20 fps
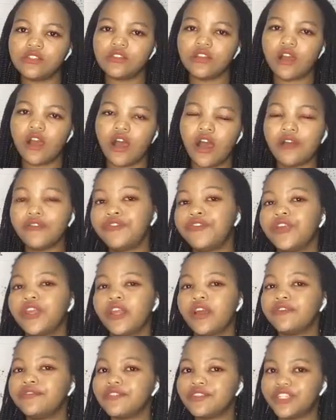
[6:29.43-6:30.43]

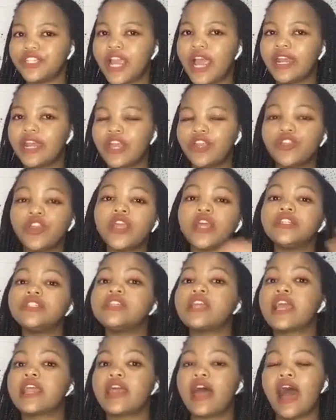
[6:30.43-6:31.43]
Africa for China." You can
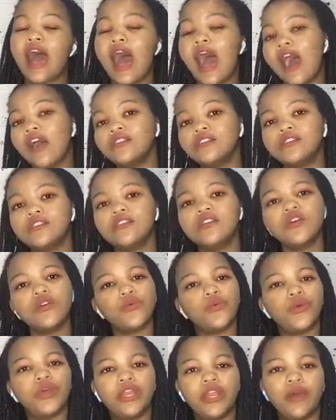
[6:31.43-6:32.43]
check that out
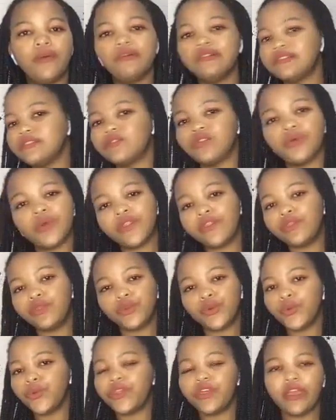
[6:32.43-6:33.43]
when I was going
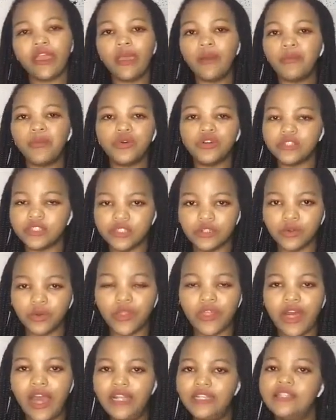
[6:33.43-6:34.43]
through the airport and
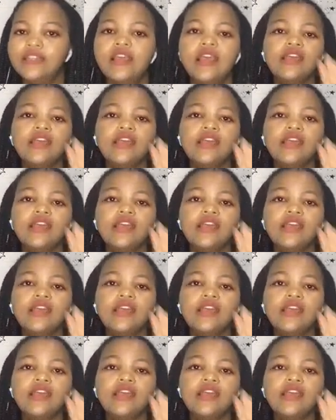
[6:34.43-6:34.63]
all that.